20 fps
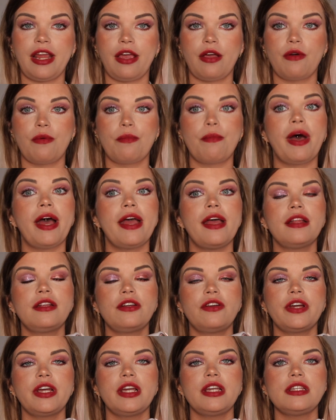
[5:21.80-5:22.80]
Now, my
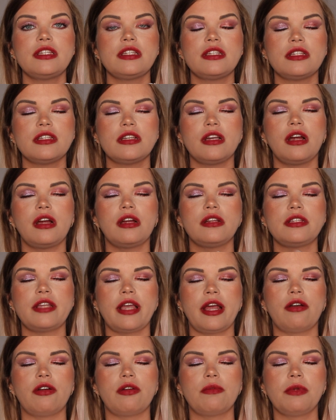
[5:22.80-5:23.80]
under eyes are
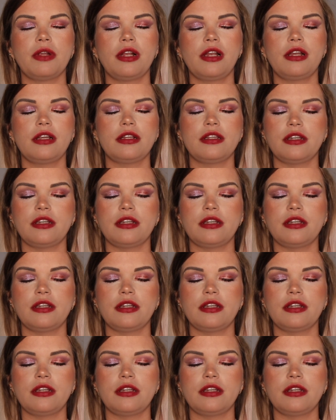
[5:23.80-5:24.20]
terrible.